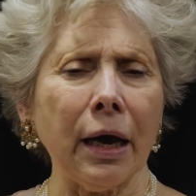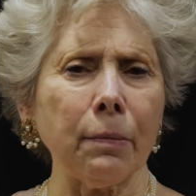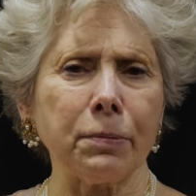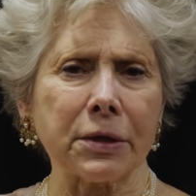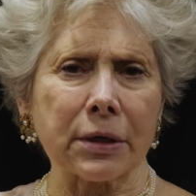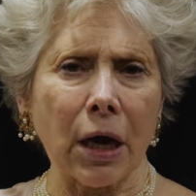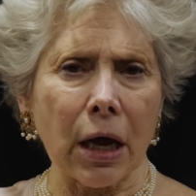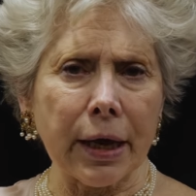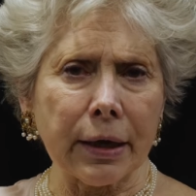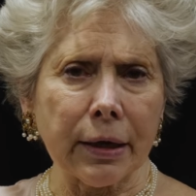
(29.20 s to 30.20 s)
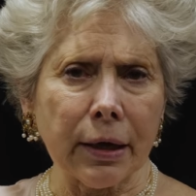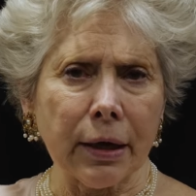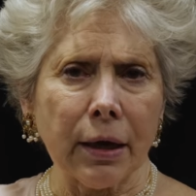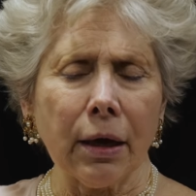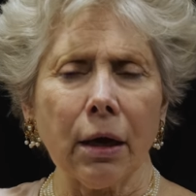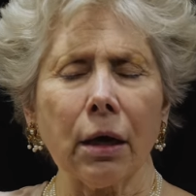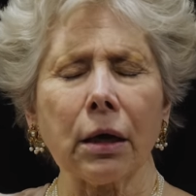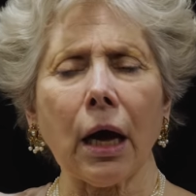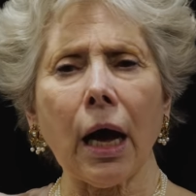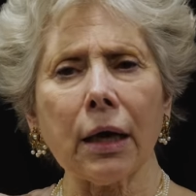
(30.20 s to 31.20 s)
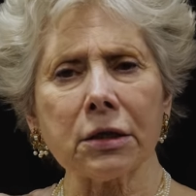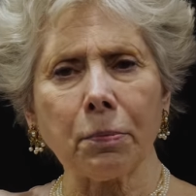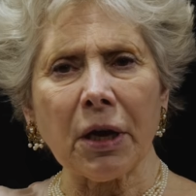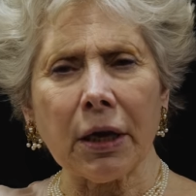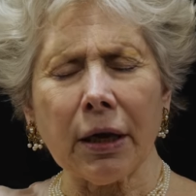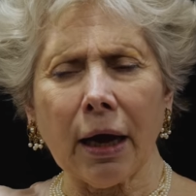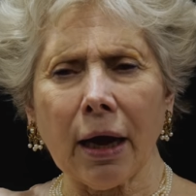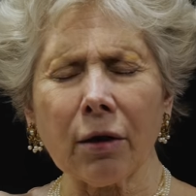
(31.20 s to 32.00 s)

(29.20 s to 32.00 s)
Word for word: Epstein, Cosby,